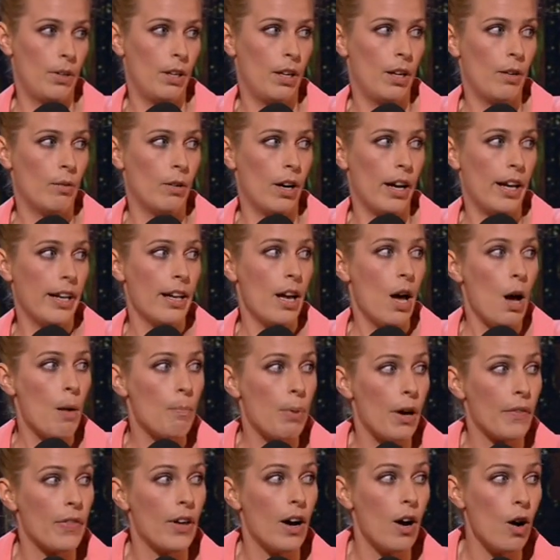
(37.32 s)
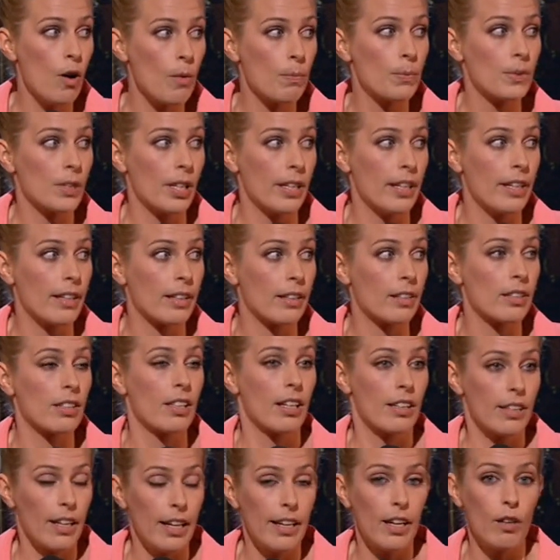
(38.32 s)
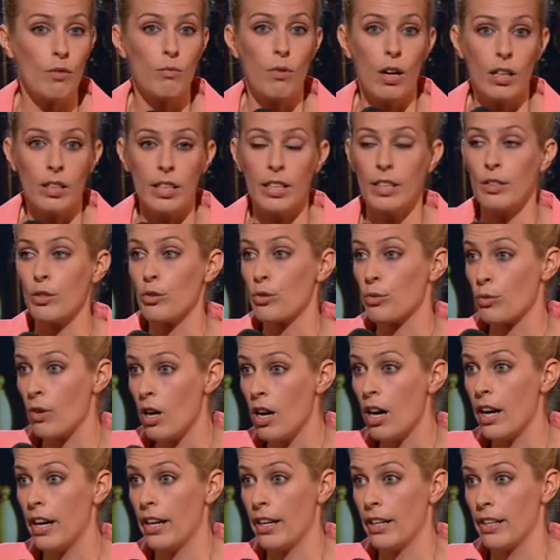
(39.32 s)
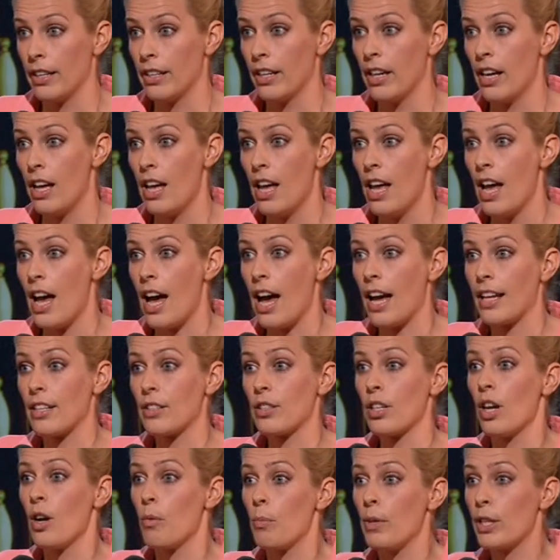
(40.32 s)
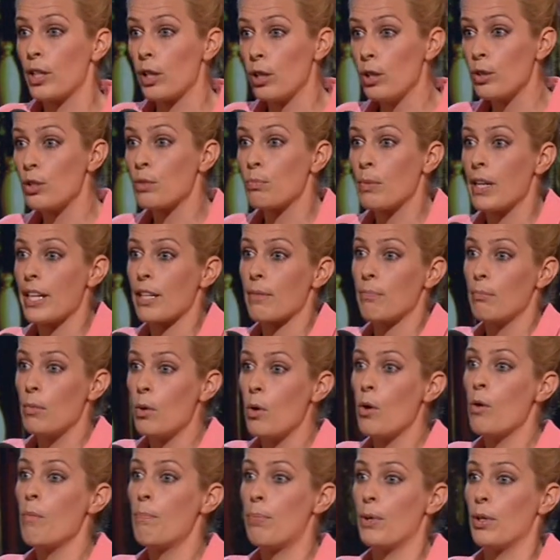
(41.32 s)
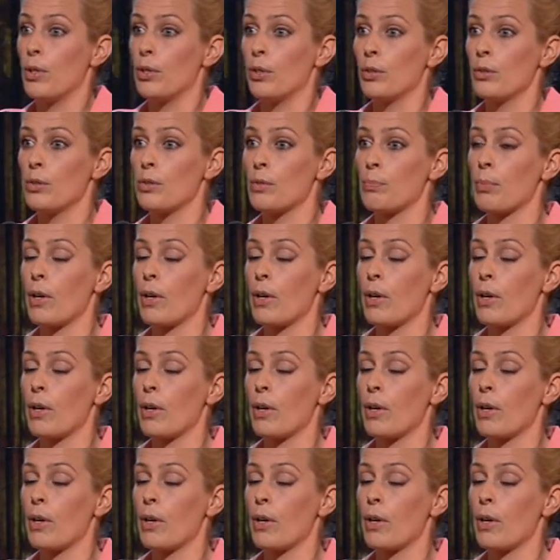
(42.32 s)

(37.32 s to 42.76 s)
right? But the optics, they are running dry. and we could make more booze by